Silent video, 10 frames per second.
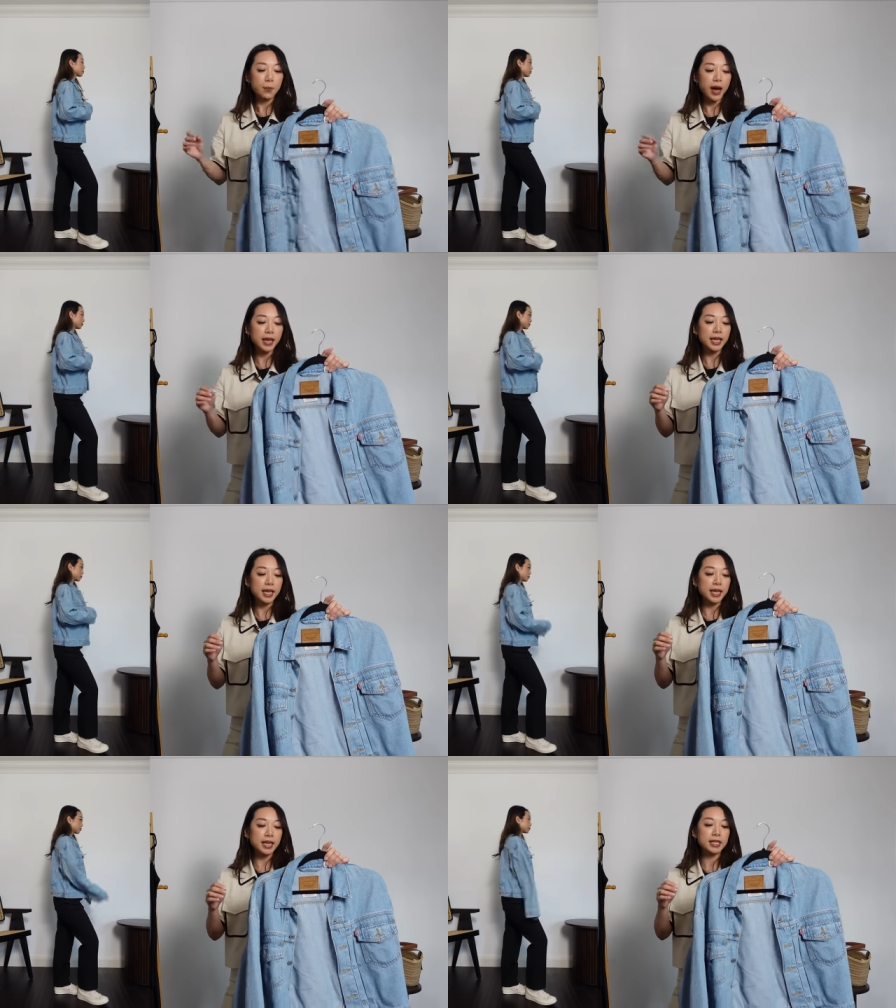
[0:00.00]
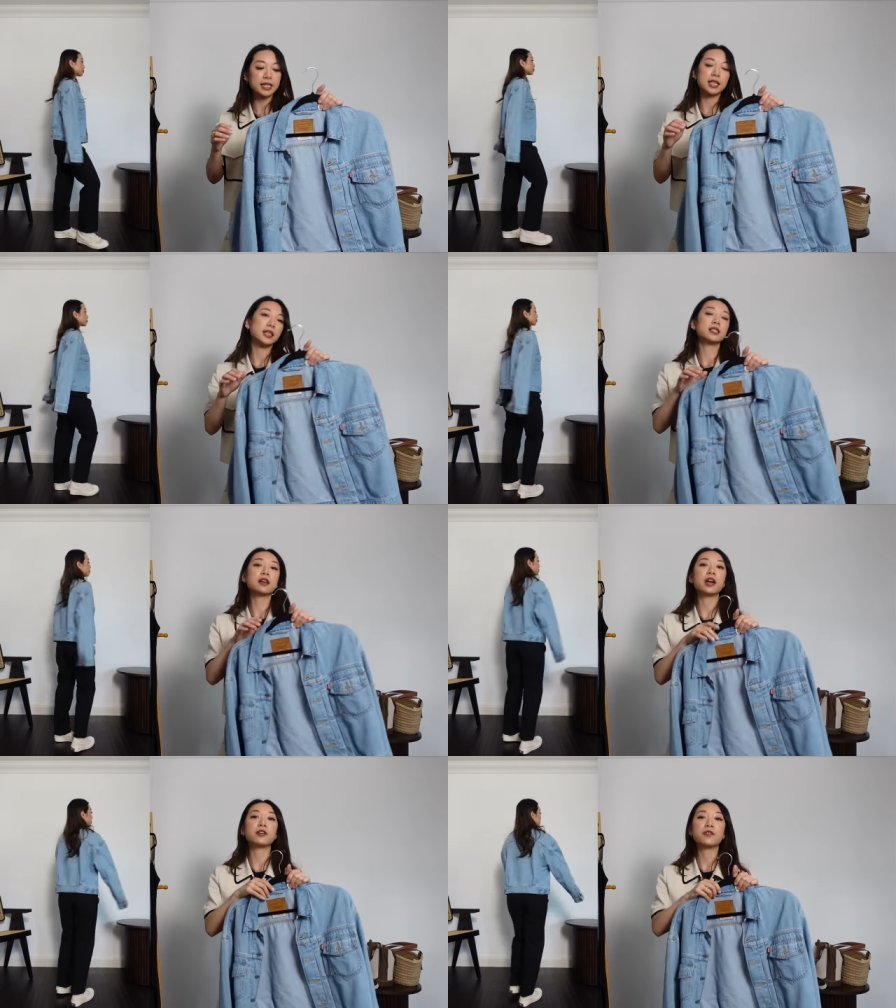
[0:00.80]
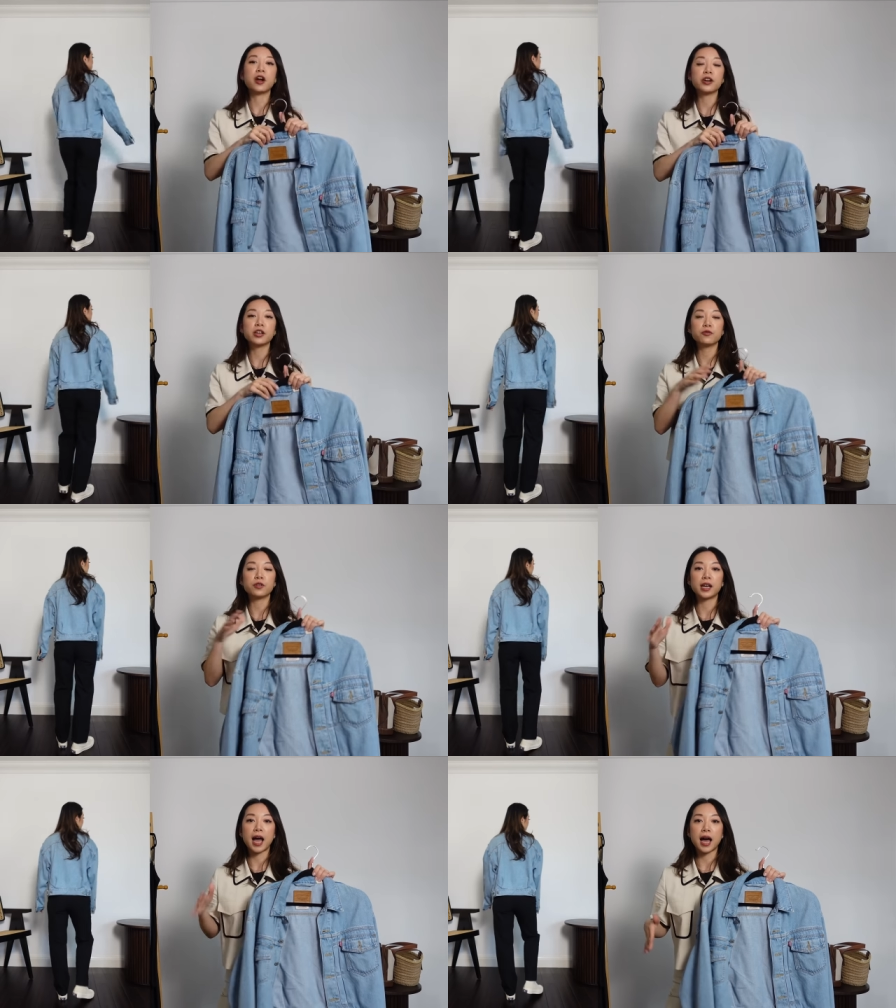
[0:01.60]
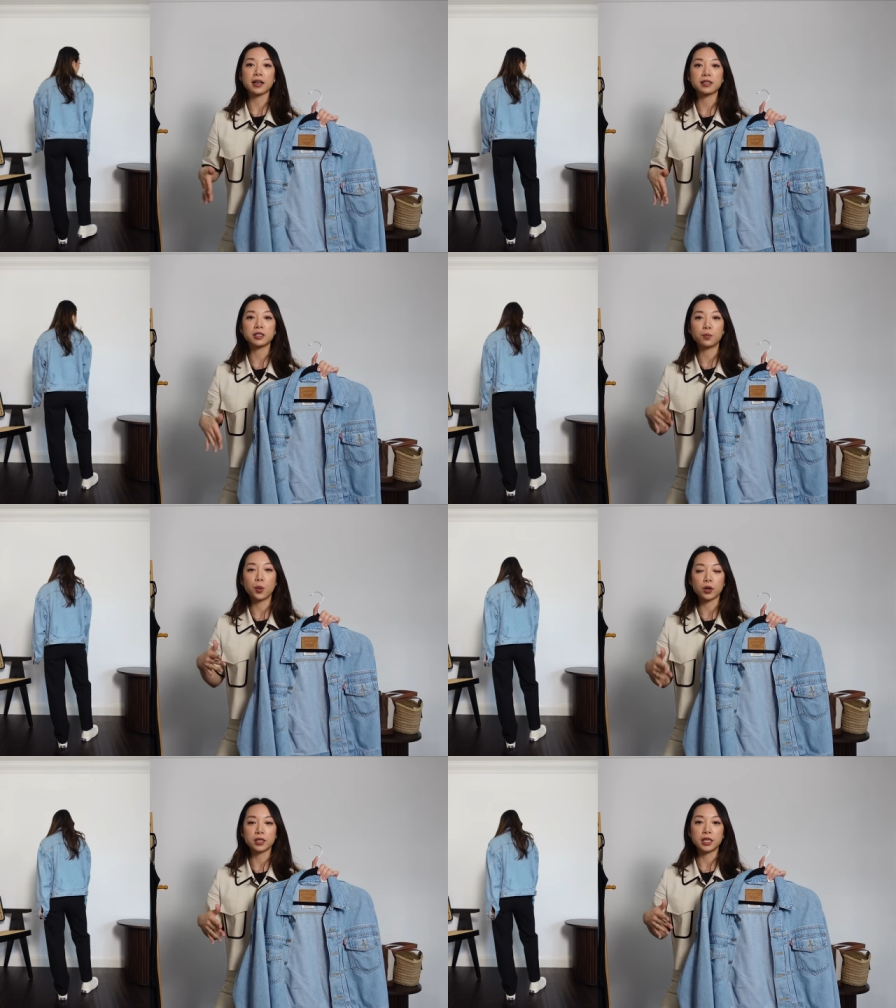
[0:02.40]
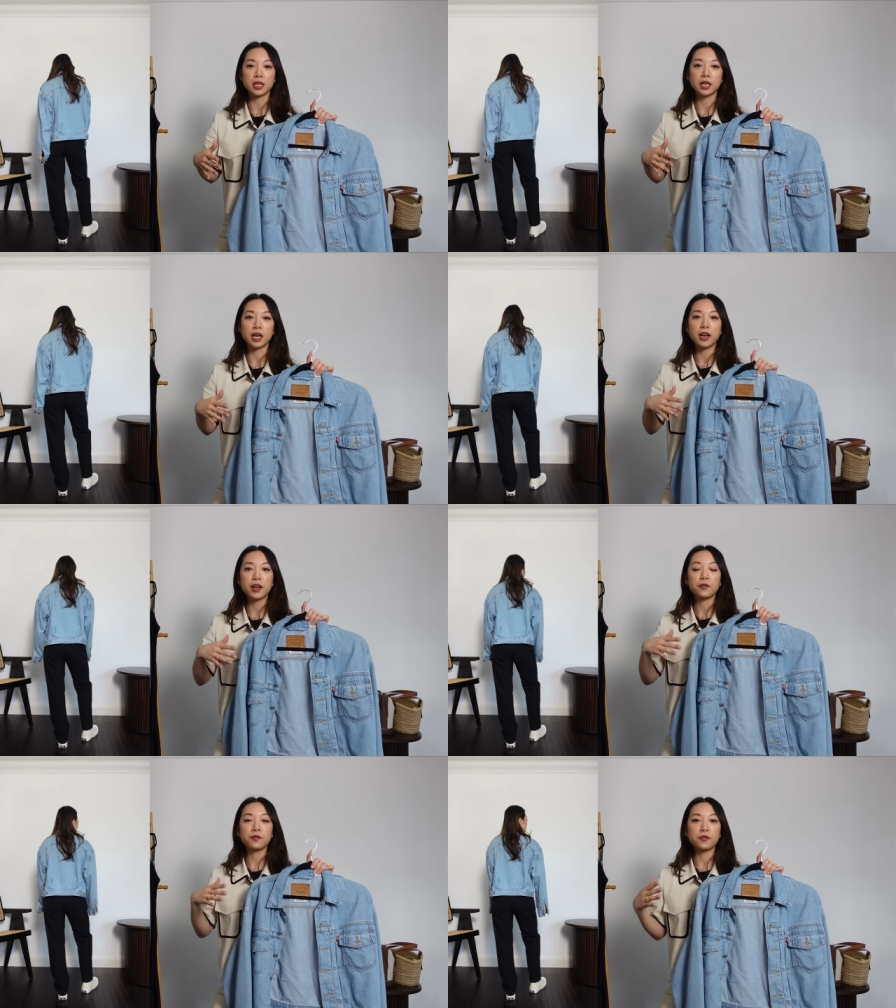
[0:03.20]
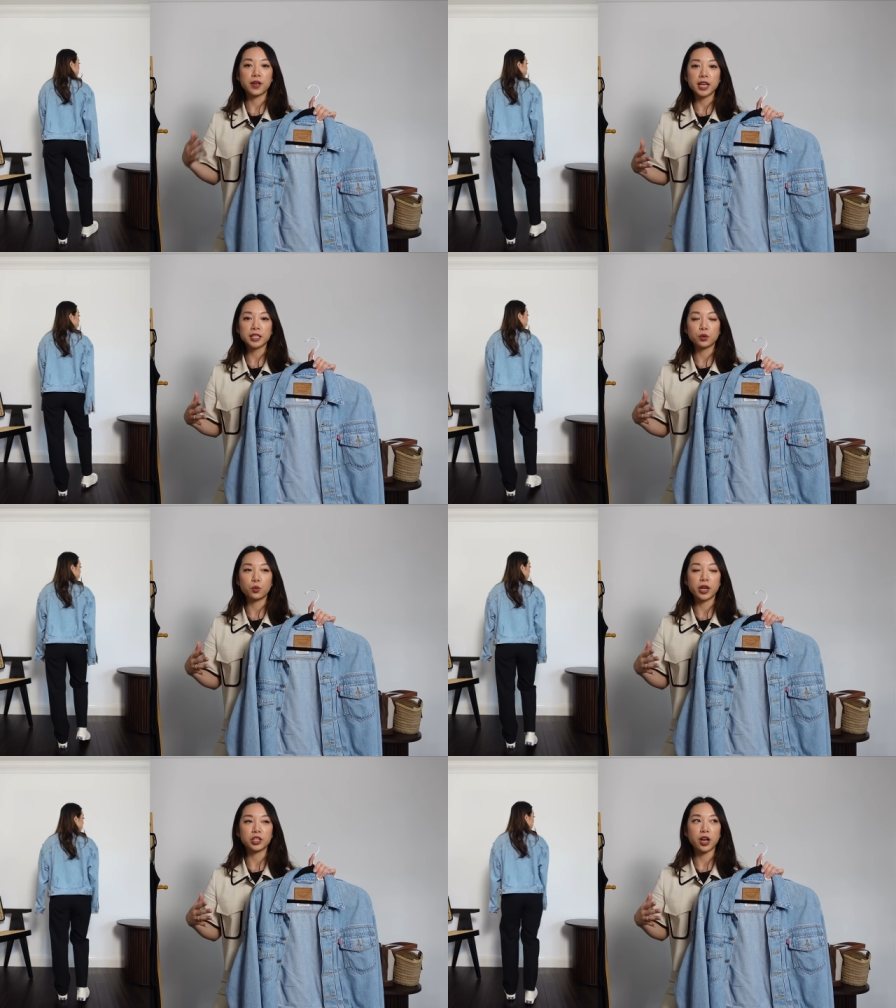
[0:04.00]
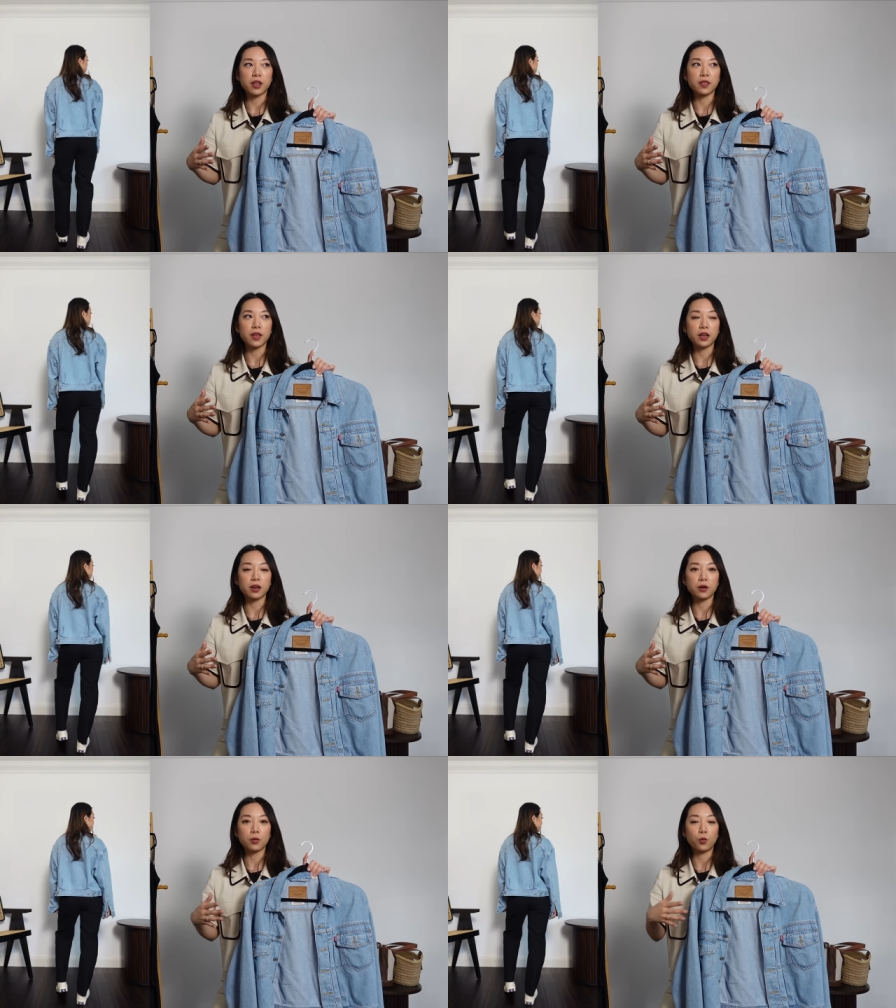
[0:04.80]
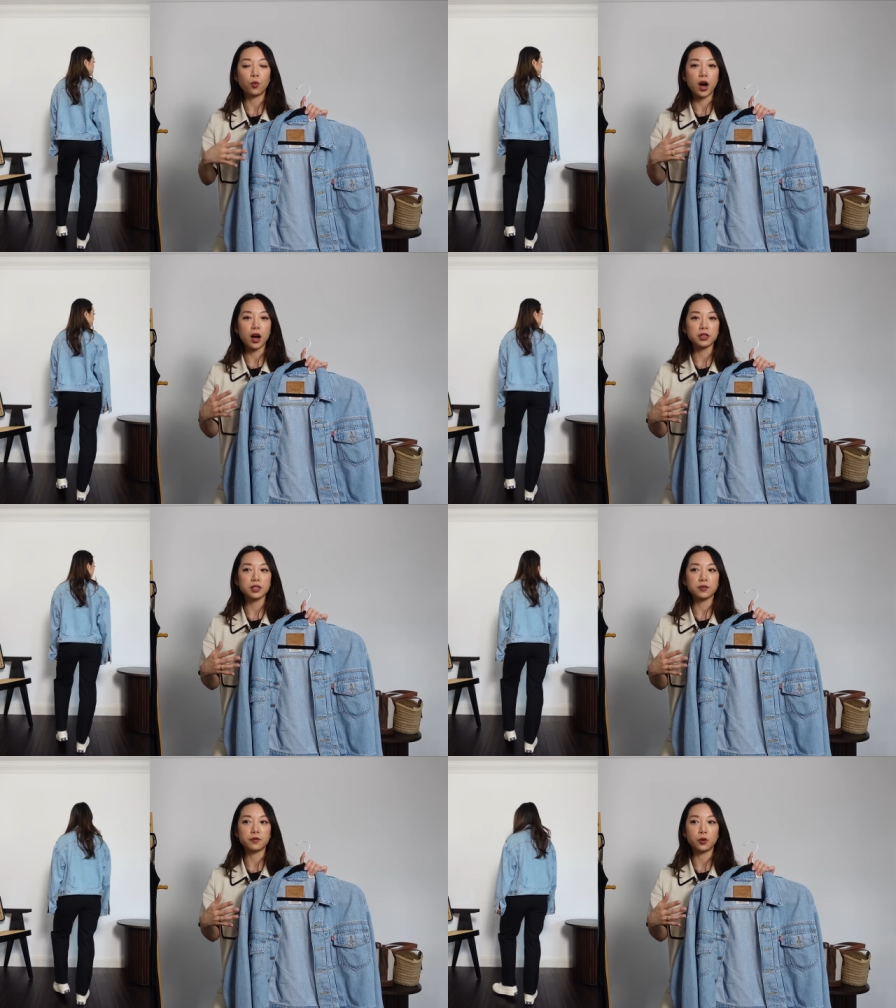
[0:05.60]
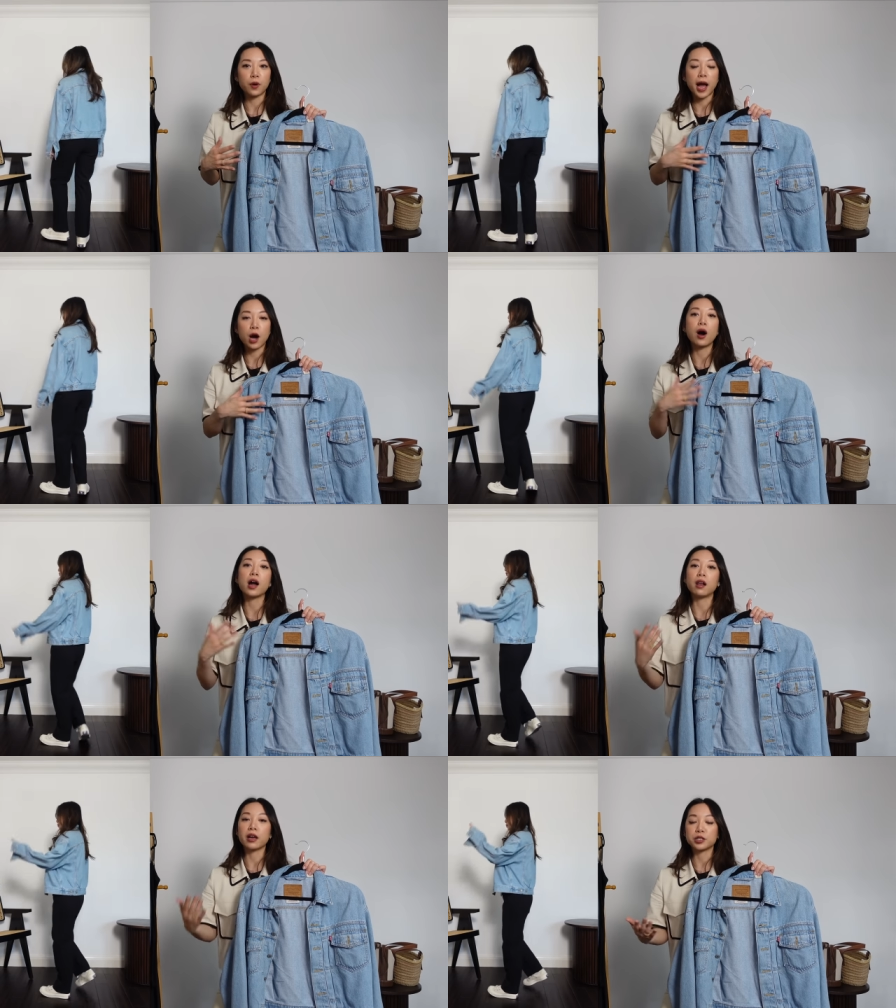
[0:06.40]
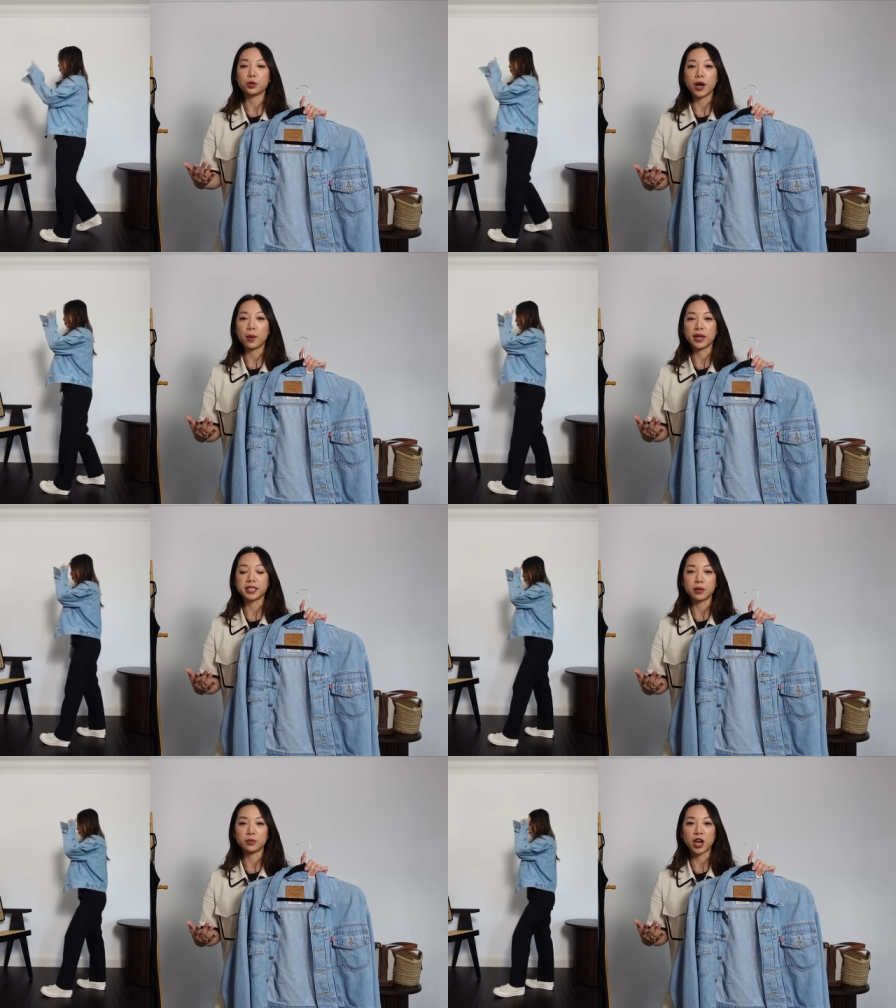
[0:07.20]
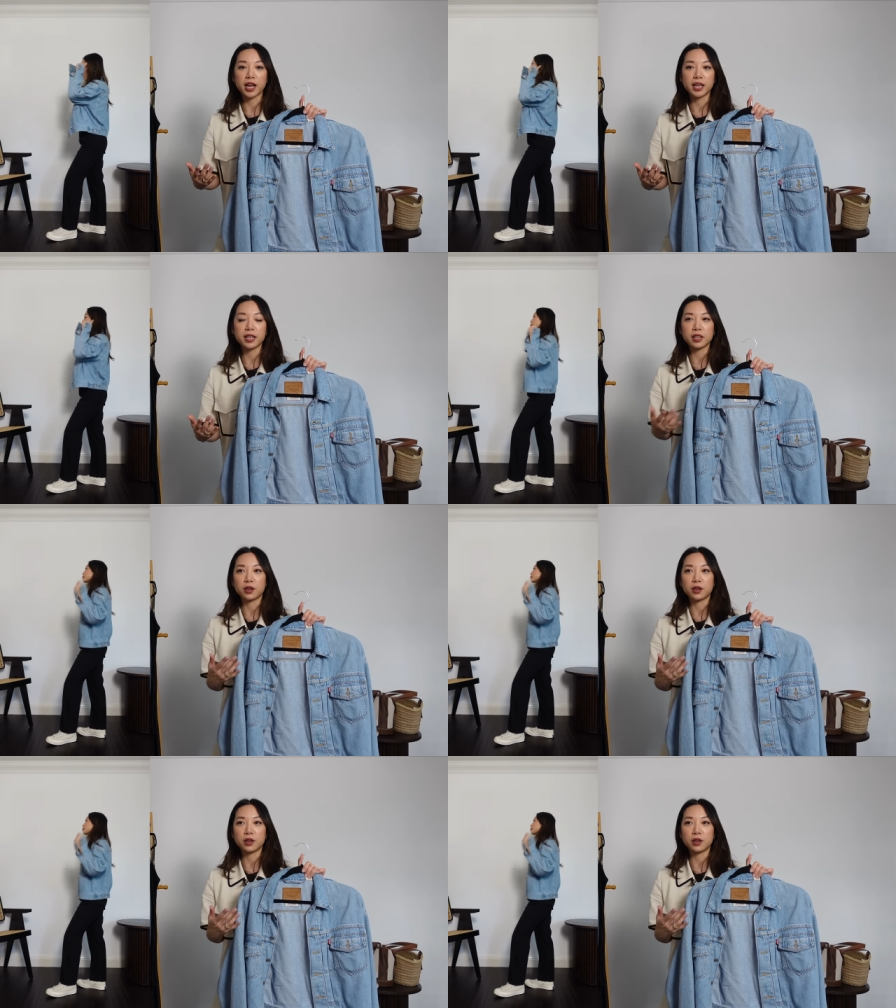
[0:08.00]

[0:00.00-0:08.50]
Mine is in this kind of very relaxed, boxy fit, which I think works for how I like to wear my denim jackets.